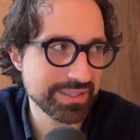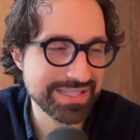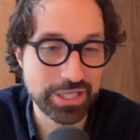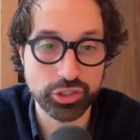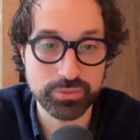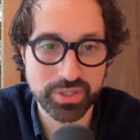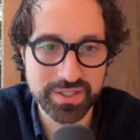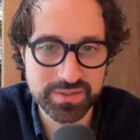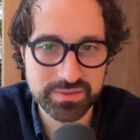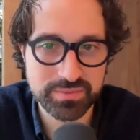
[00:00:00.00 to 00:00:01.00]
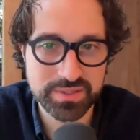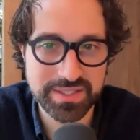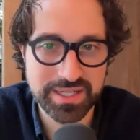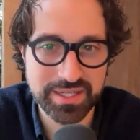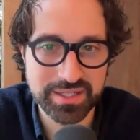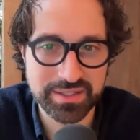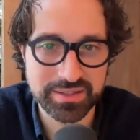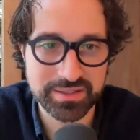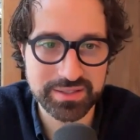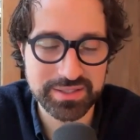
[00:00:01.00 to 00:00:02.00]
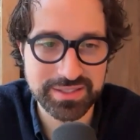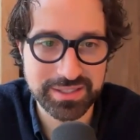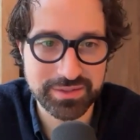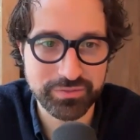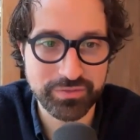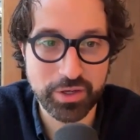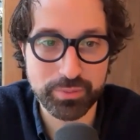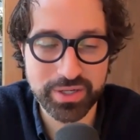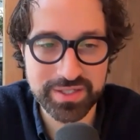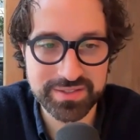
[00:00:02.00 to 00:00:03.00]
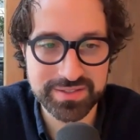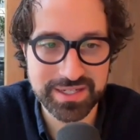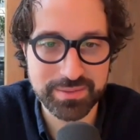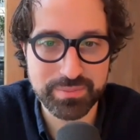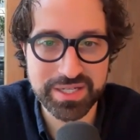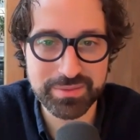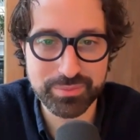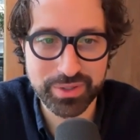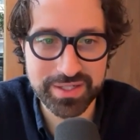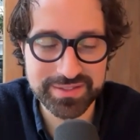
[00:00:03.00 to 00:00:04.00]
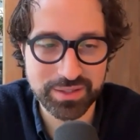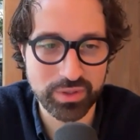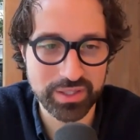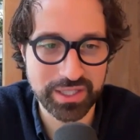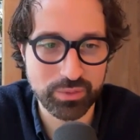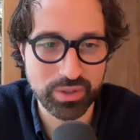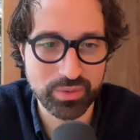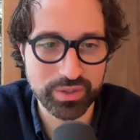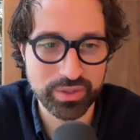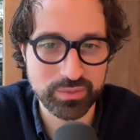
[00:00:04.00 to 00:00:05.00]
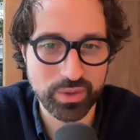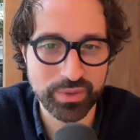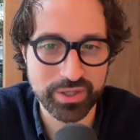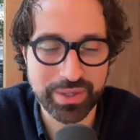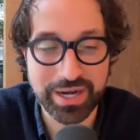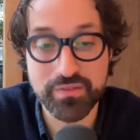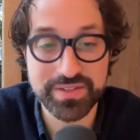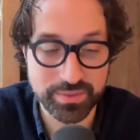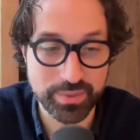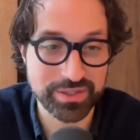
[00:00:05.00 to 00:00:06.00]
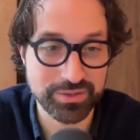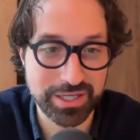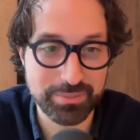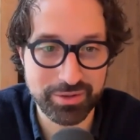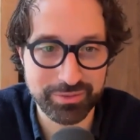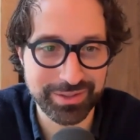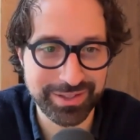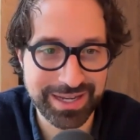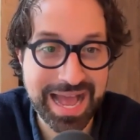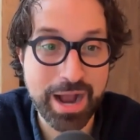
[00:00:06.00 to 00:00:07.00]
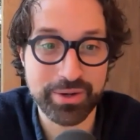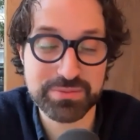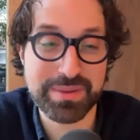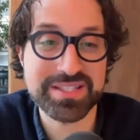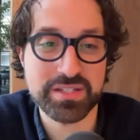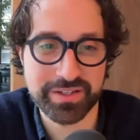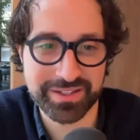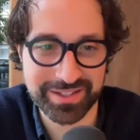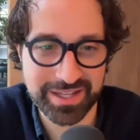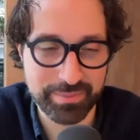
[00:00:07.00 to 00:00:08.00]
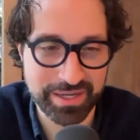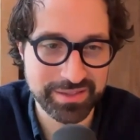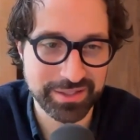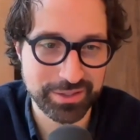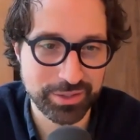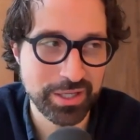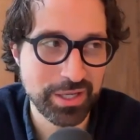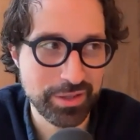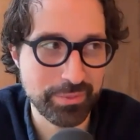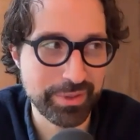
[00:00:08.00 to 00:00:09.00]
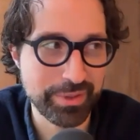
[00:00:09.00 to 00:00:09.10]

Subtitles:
is that a good price? Is that a fair price? Is that a medium price? Like what like where would it rank? Obviously, we can talk about how expensive it can get, but I think the